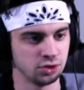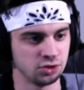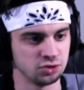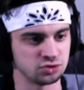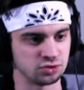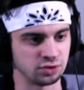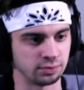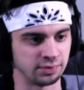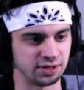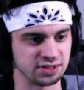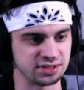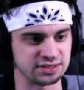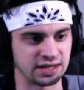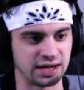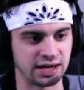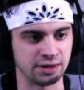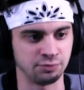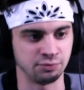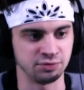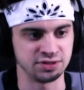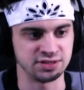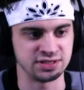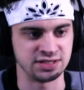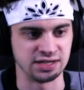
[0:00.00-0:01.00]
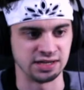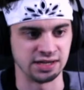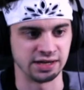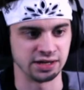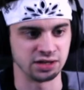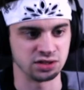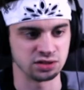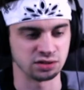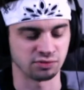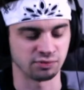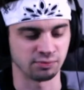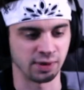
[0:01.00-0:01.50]
So I'm going to side with T.
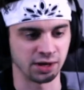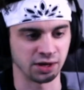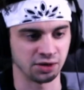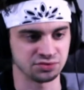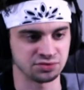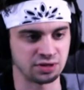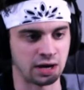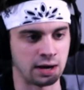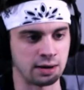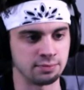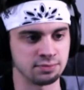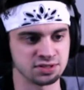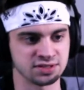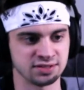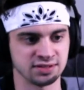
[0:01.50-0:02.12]
Higgins over Michael Thomas,